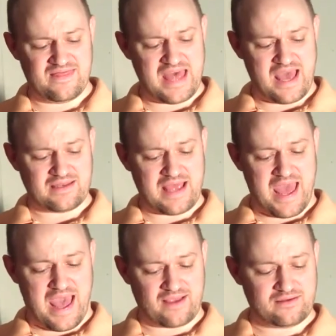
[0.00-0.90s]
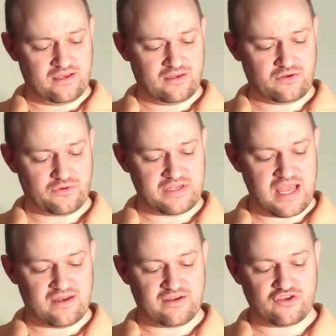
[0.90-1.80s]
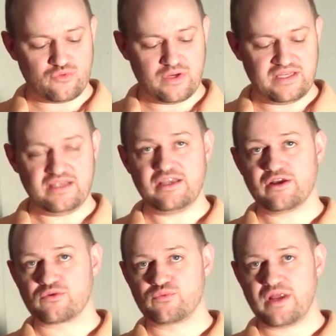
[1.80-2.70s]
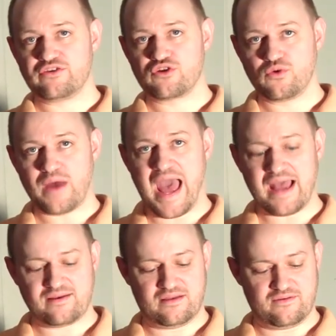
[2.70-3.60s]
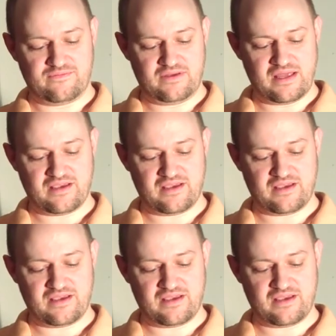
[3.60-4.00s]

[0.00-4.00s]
That act created a 20-year retroactive